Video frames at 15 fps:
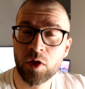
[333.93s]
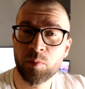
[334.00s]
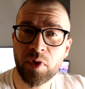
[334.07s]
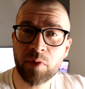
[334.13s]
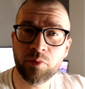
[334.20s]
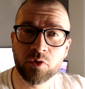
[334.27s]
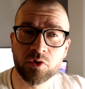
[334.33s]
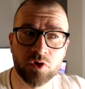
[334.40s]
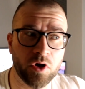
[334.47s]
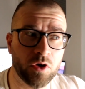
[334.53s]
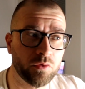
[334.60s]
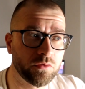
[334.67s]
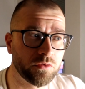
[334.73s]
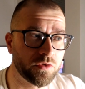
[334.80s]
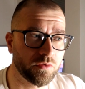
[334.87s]
people
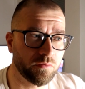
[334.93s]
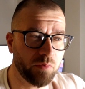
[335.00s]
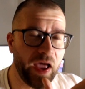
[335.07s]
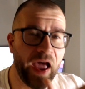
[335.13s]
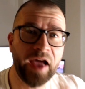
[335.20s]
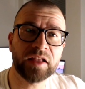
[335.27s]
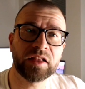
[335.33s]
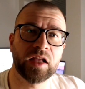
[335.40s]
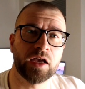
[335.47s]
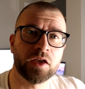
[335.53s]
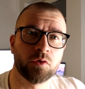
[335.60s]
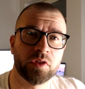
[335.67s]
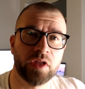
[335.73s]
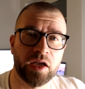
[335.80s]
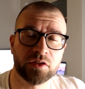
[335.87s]
don't act
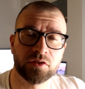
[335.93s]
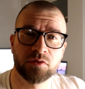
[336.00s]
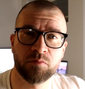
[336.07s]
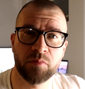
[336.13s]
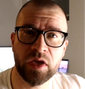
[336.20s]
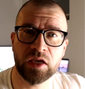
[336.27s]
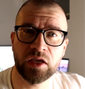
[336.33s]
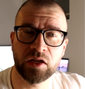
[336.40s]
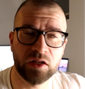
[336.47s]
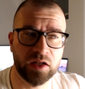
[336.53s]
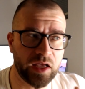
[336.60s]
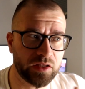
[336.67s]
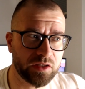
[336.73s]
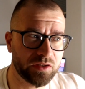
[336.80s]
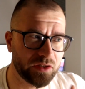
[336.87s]
like that, making
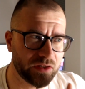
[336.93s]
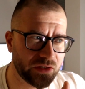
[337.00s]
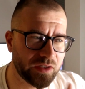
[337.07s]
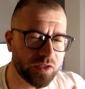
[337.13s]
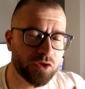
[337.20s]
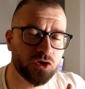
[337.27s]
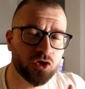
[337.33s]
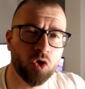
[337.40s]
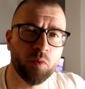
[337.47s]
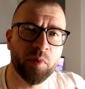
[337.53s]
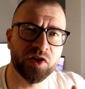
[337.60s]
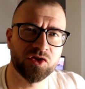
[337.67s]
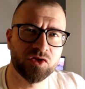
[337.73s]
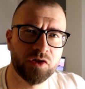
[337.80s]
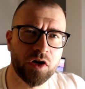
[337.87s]
that so
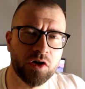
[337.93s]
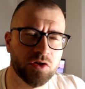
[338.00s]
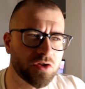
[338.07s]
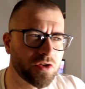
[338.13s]
much dirt.